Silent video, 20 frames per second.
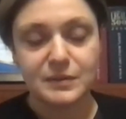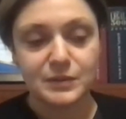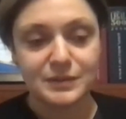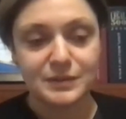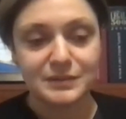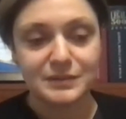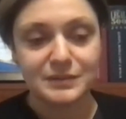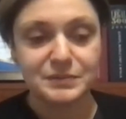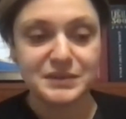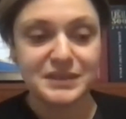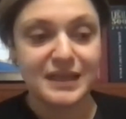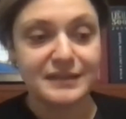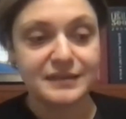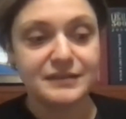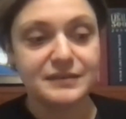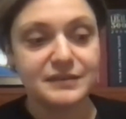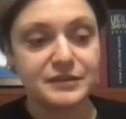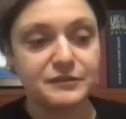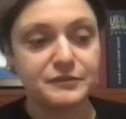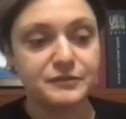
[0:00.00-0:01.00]

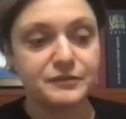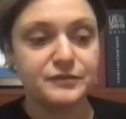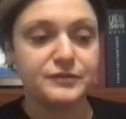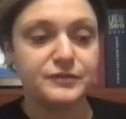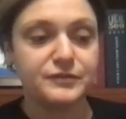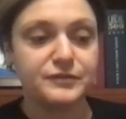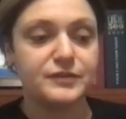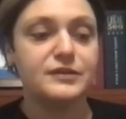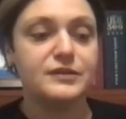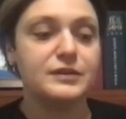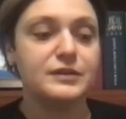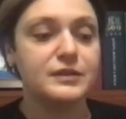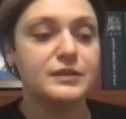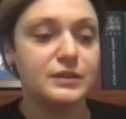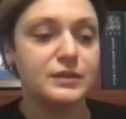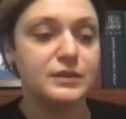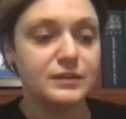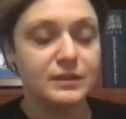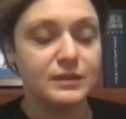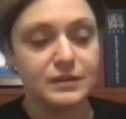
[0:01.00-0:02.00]
representative
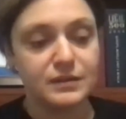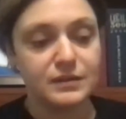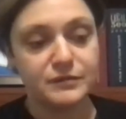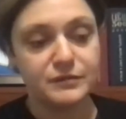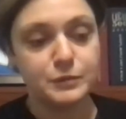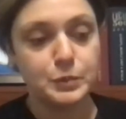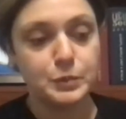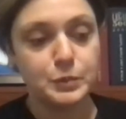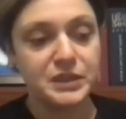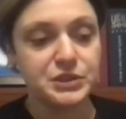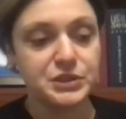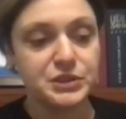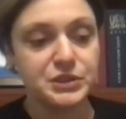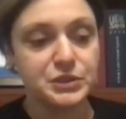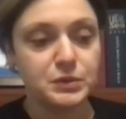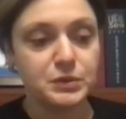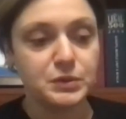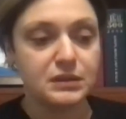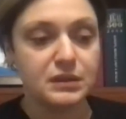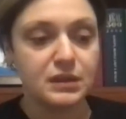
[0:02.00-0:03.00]
of which
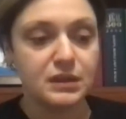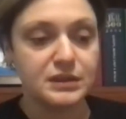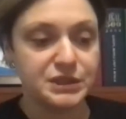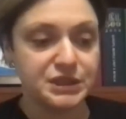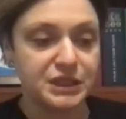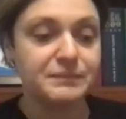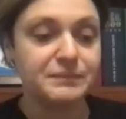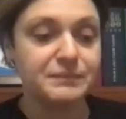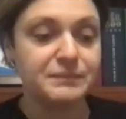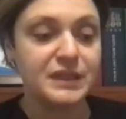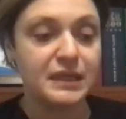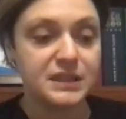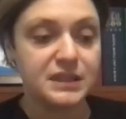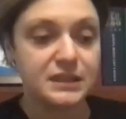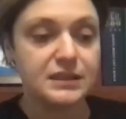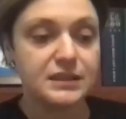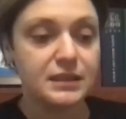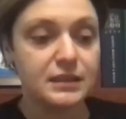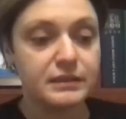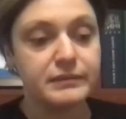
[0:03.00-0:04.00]
will Shabnam
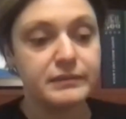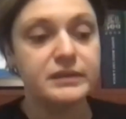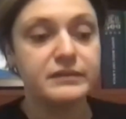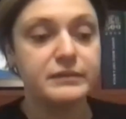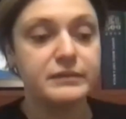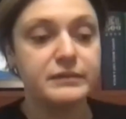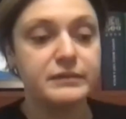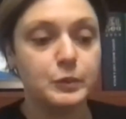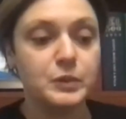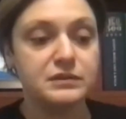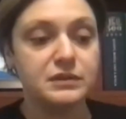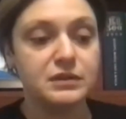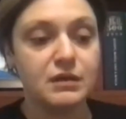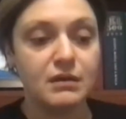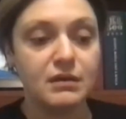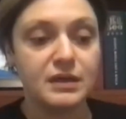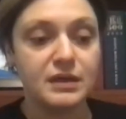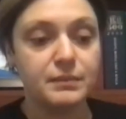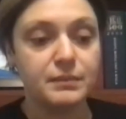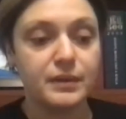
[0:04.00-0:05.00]
Sadigova will
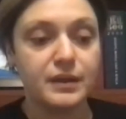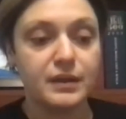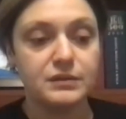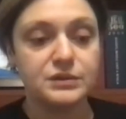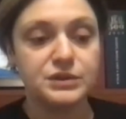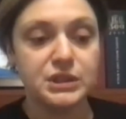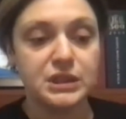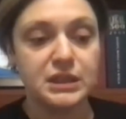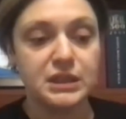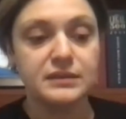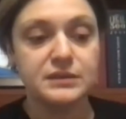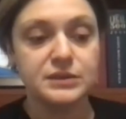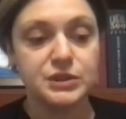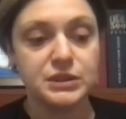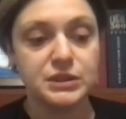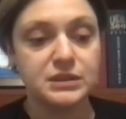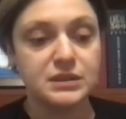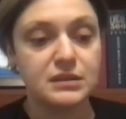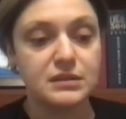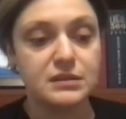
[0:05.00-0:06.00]
talk about
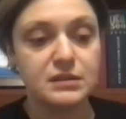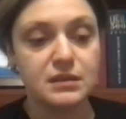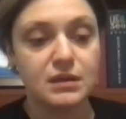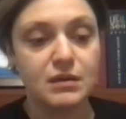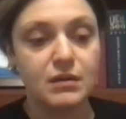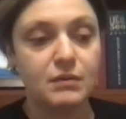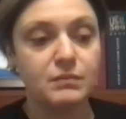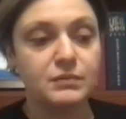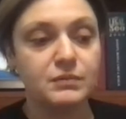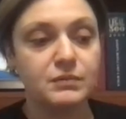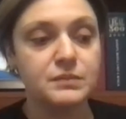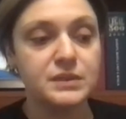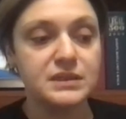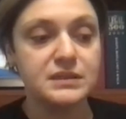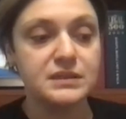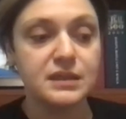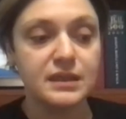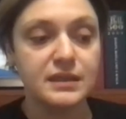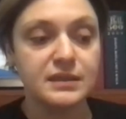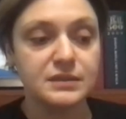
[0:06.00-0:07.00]
challenges and common
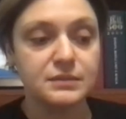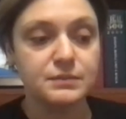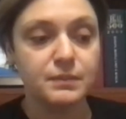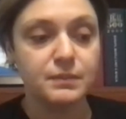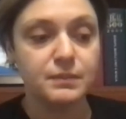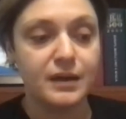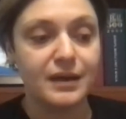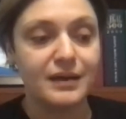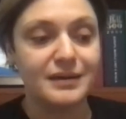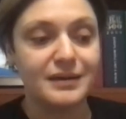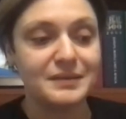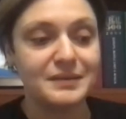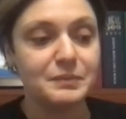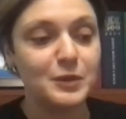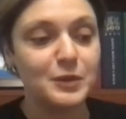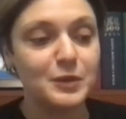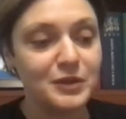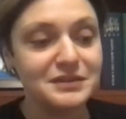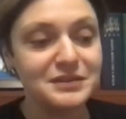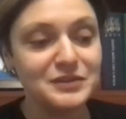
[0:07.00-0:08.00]
mistakes by
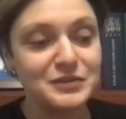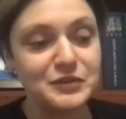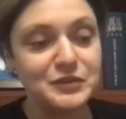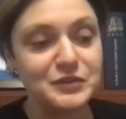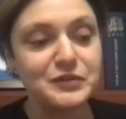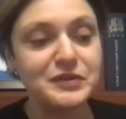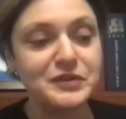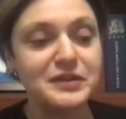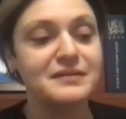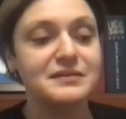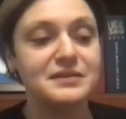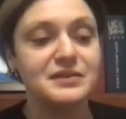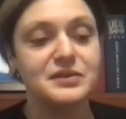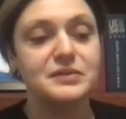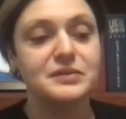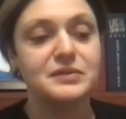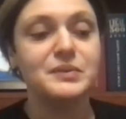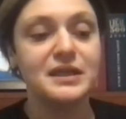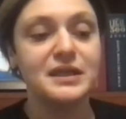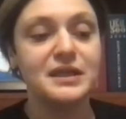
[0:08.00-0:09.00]
employers during the
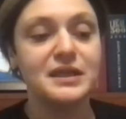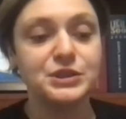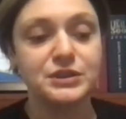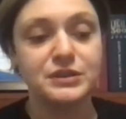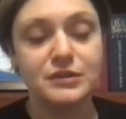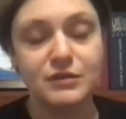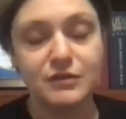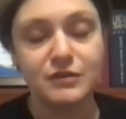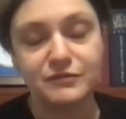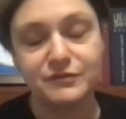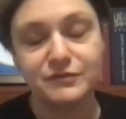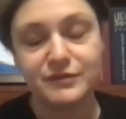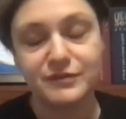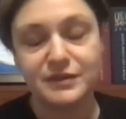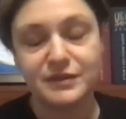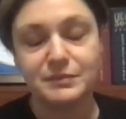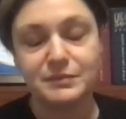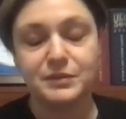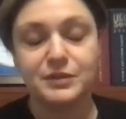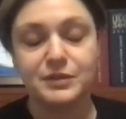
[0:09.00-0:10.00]
termination of
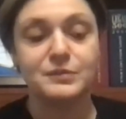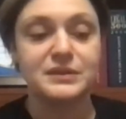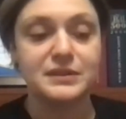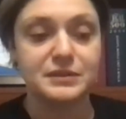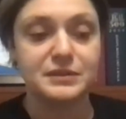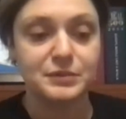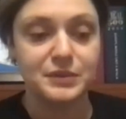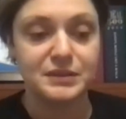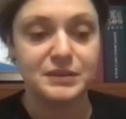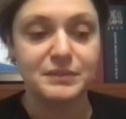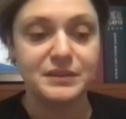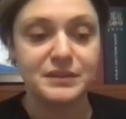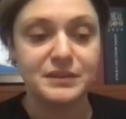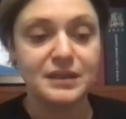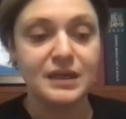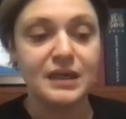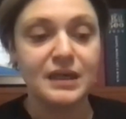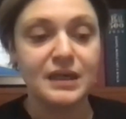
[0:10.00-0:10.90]
employment agreement.